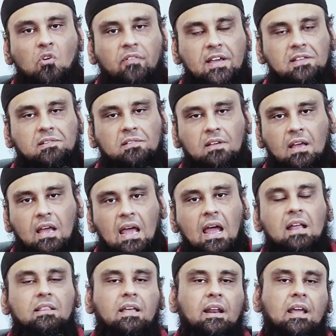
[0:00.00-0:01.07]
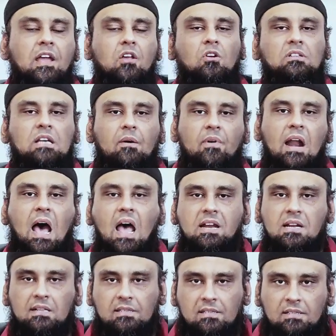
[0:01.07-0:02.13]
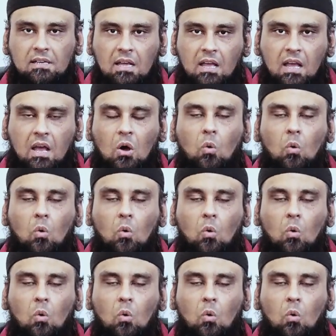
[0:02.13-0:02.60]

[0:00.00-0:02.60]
their movies, and their heroes, our idols?